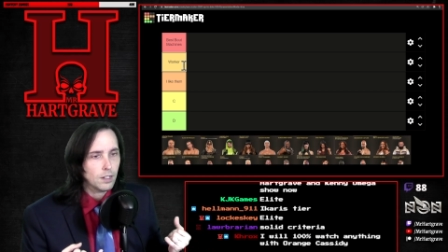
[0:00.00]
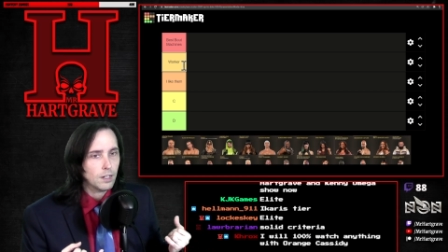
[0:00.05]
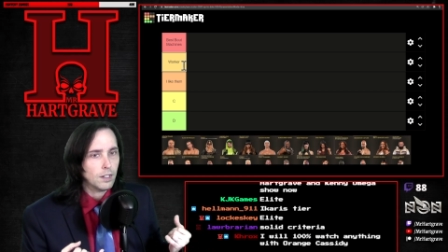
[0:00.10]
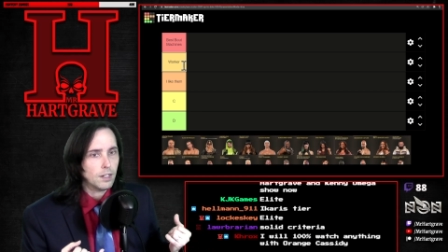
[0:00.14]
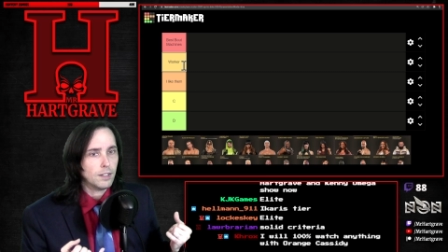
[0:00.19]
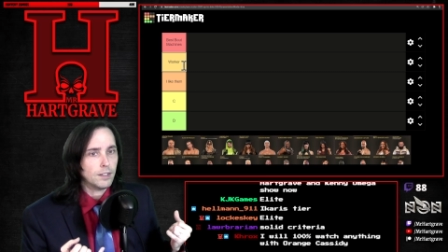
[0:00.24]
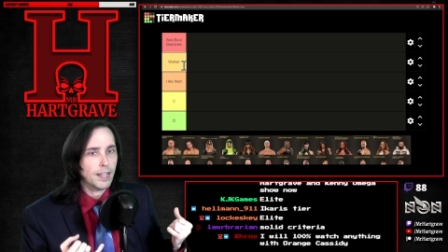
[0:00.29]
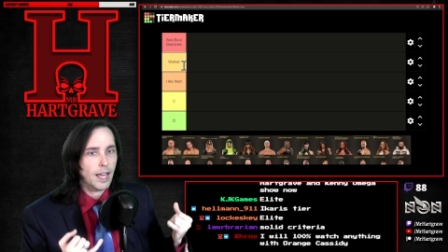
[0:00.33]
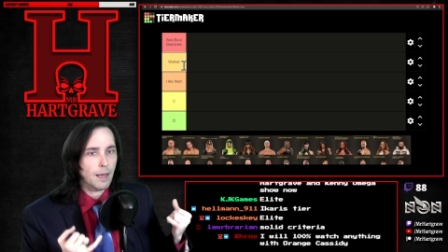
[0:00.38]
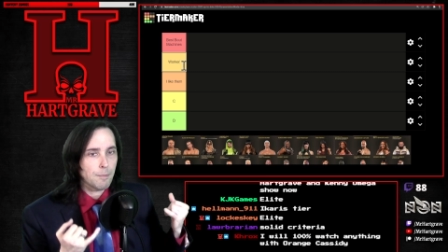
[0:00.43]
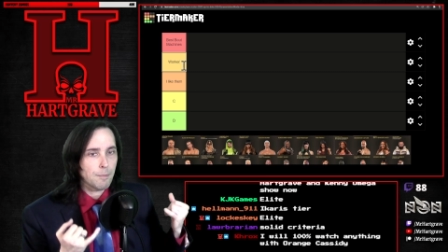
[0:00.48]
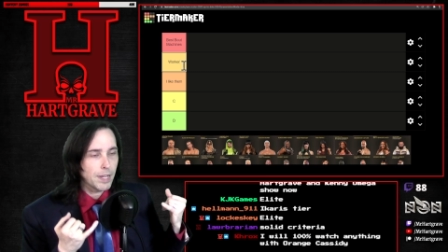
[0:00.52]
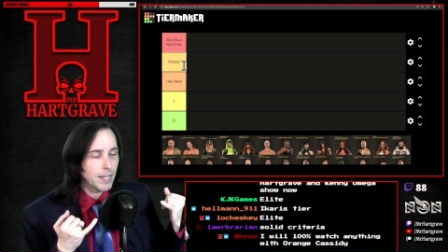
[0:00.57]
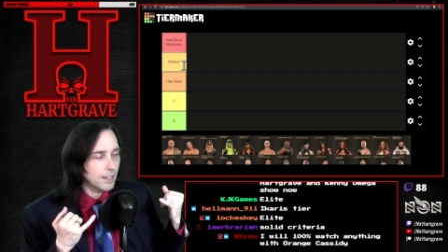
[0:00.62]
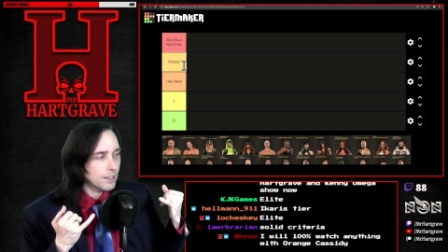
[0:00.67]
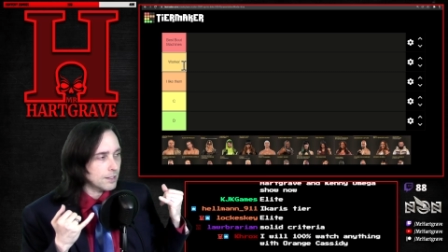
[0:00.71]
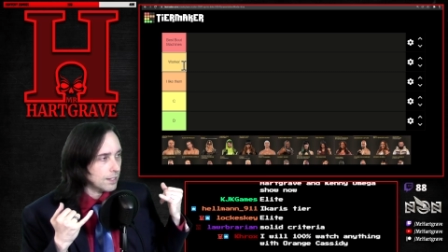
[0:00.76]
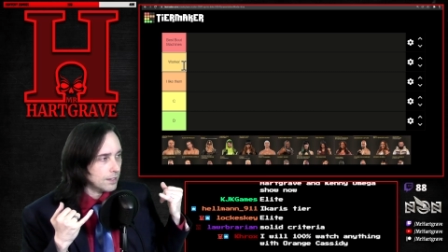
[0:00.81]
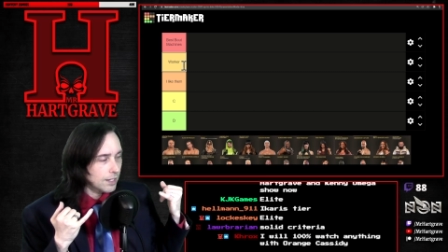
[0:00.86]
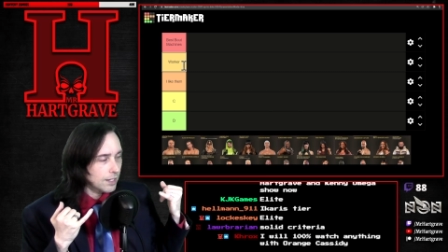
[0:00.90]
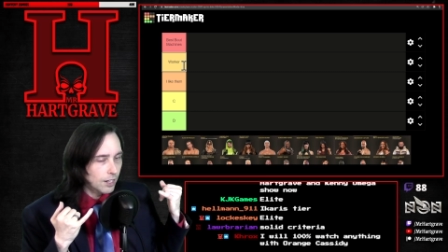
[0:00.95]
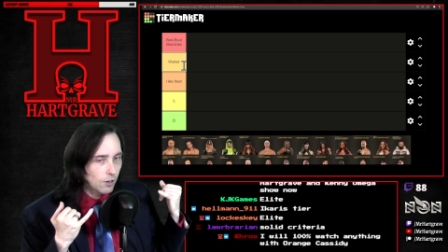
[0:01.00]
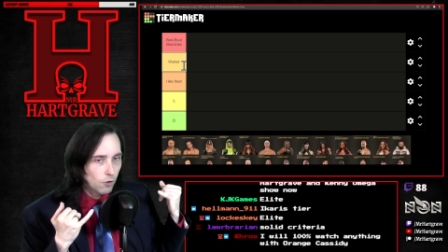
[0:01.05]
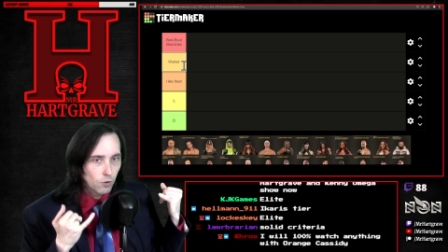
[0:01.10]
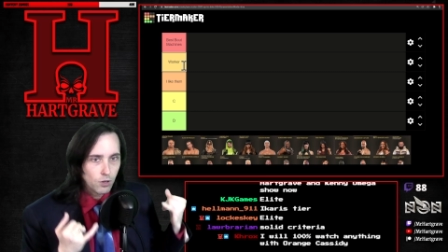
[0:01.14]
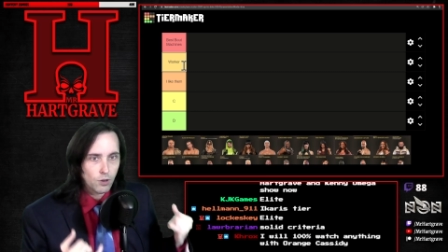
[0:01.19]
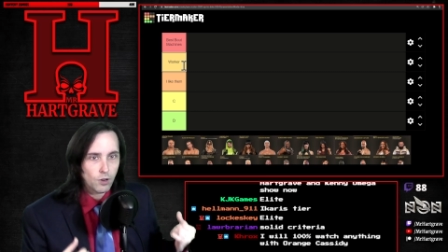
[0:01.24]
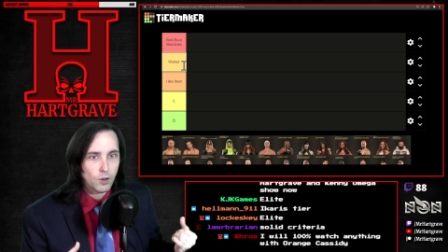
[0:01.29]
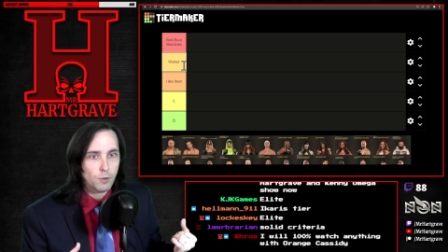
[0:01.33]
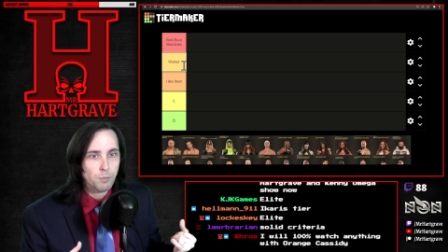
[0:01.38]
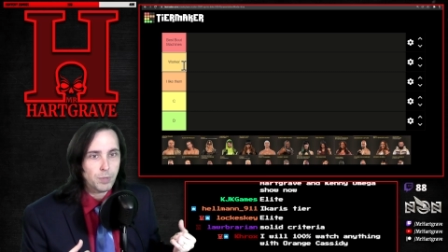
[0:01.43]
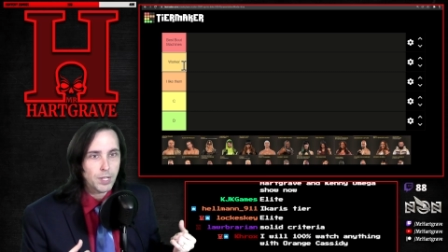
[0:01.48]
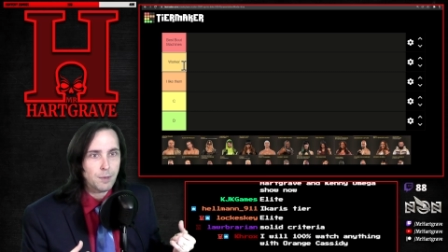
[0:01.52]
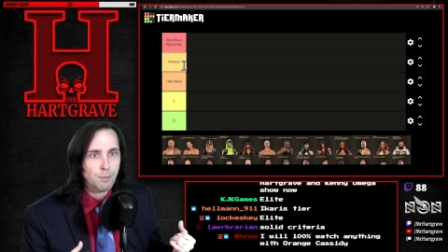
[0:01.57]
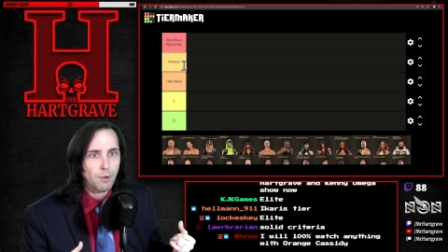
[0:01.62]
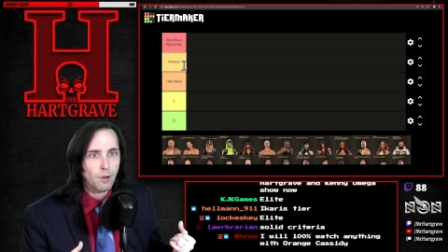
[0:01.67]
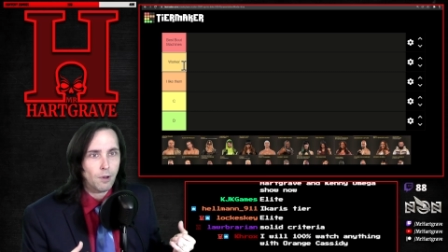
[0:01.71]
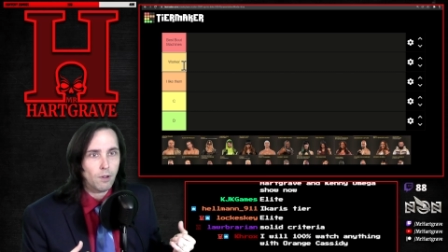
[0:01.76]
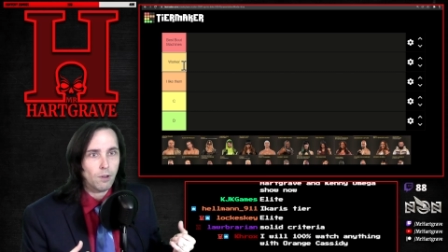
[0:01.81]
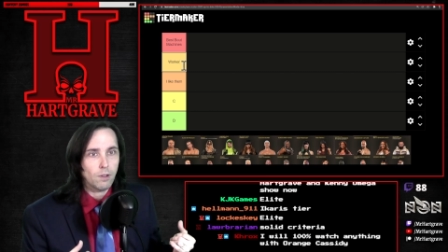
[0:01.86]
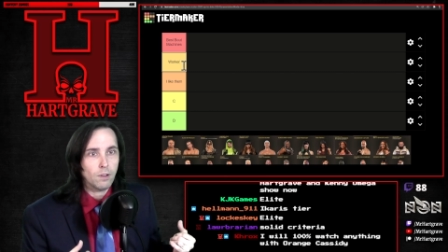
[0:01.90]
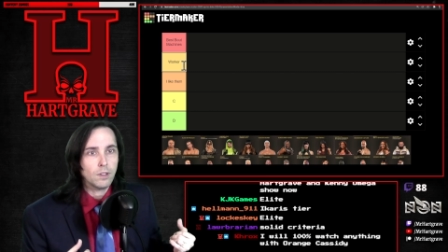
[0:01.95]
that means that they don't hurt
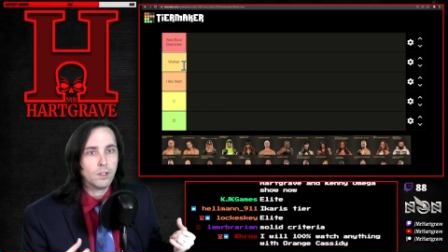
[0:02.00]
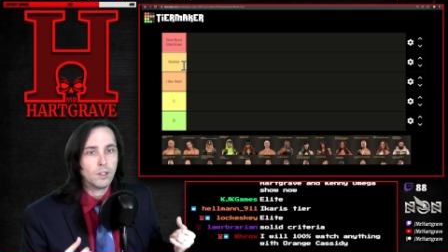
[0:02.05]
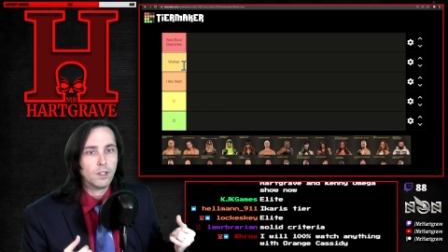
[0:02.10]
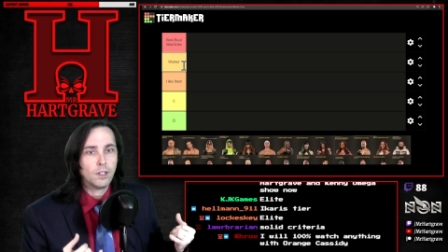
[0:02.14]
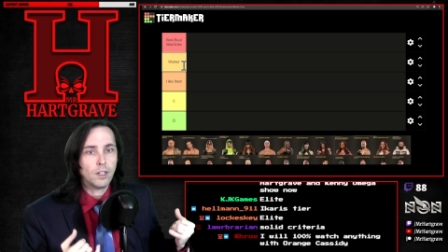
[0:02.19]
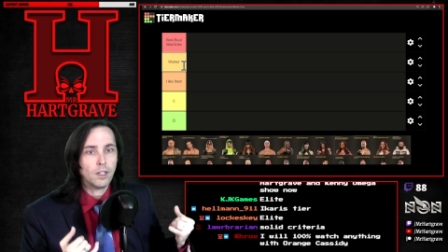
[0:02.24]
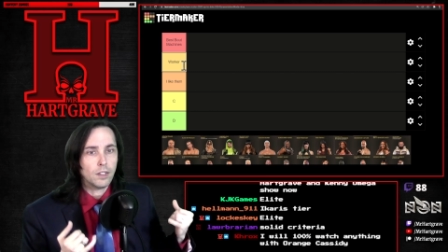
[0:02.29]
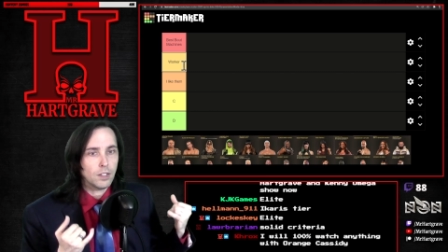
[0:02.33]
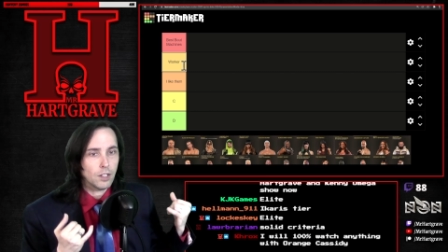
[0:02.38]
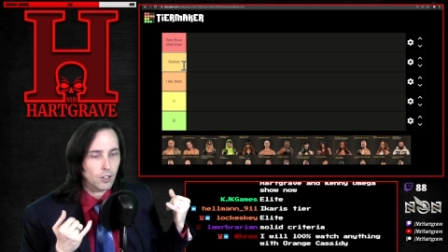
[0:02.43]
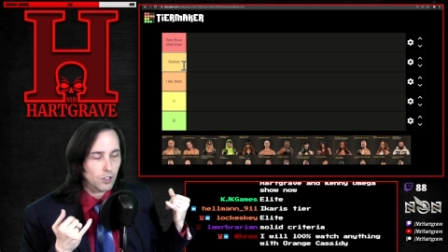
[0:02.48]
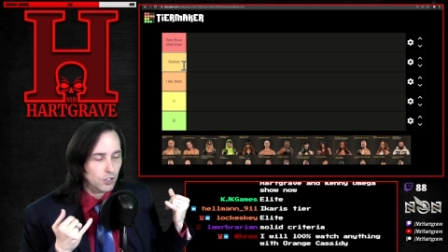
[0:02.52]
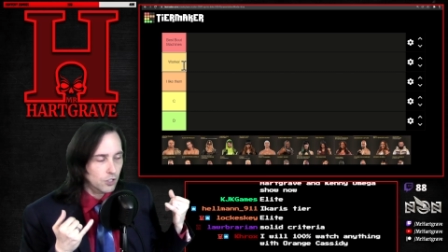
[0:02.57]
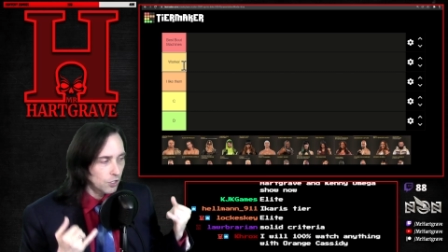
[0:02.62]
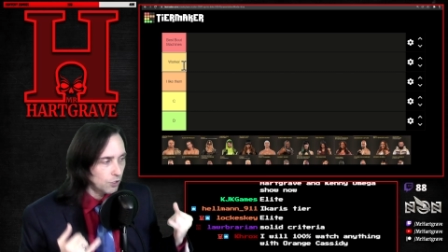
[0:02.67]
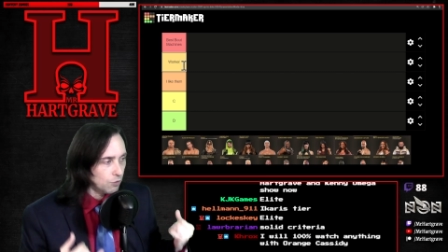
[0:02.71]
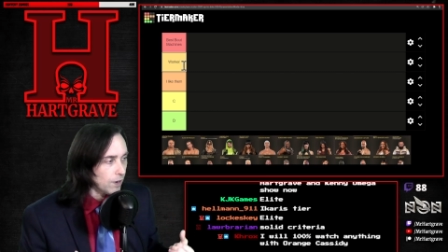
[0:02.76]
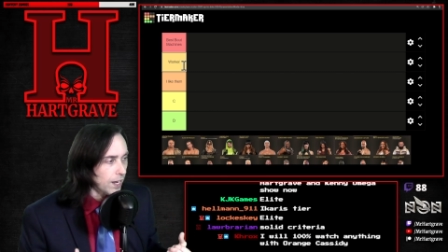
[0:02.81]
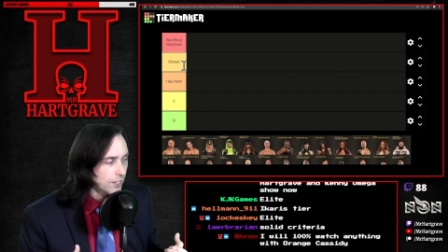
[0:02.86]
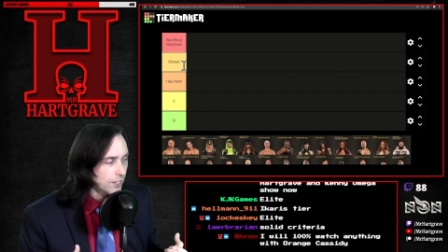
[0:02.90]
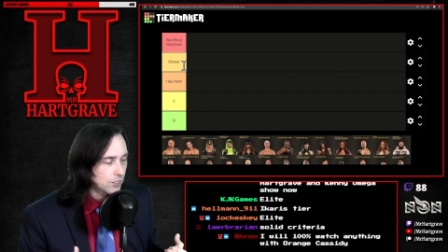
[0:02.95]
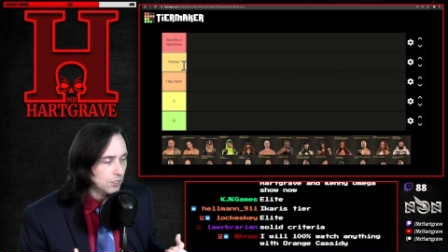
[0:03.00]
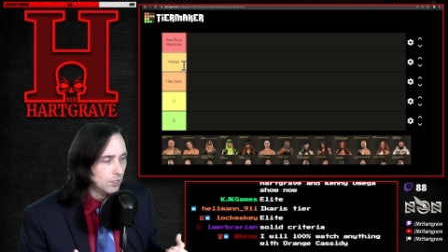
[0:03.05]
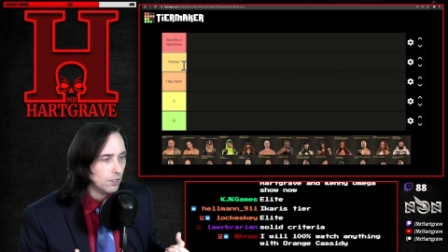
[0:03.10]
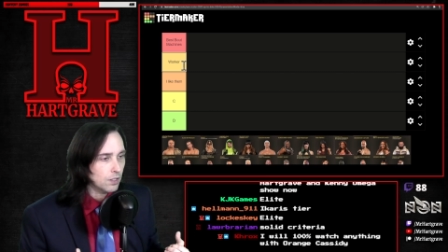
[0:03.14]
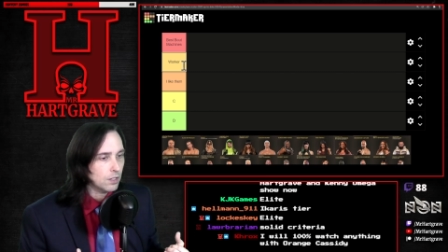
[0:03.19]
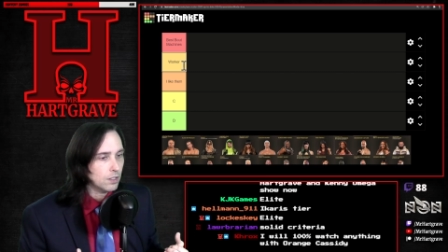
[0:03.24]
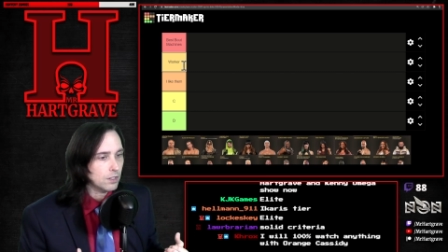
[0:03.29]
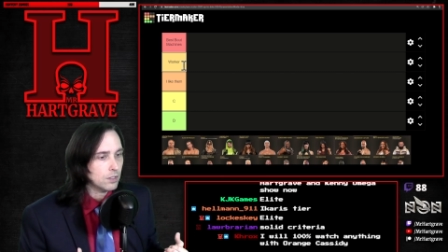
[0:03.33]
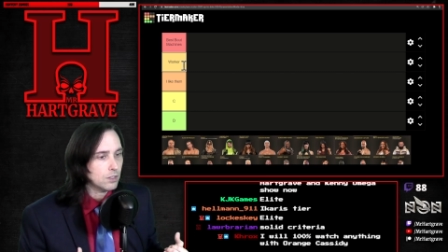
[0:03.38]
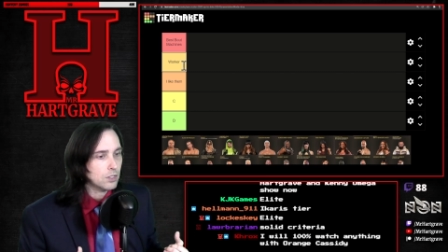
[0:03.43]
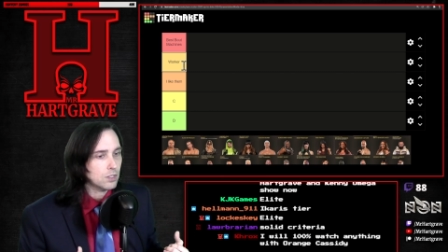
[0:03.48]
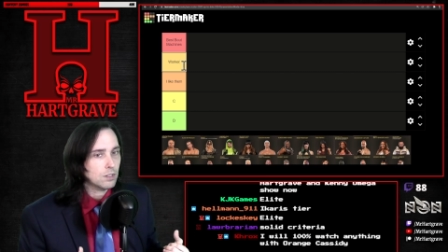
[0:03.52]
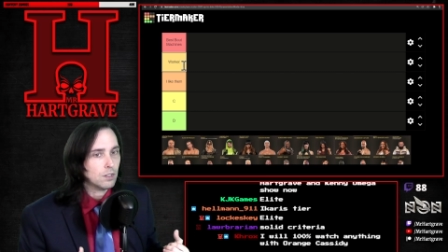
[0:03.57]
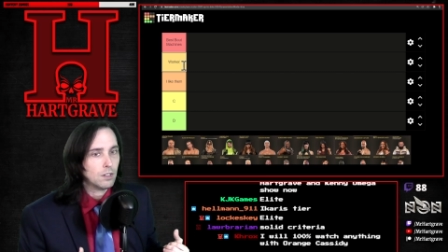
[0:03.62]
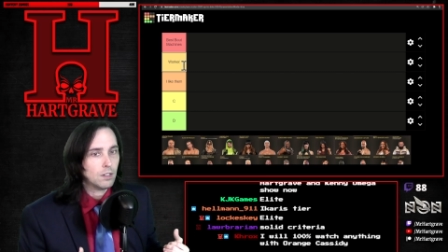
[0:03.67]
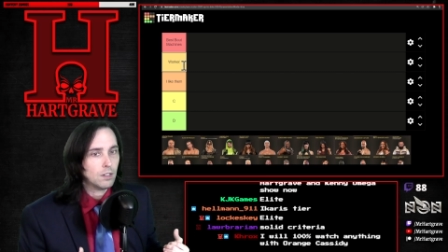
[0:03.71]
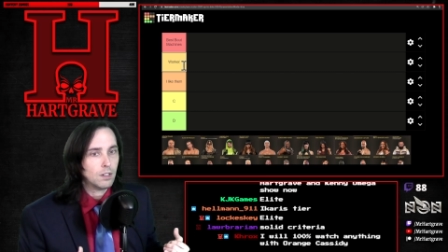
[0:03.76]
people. They're good wrestlers.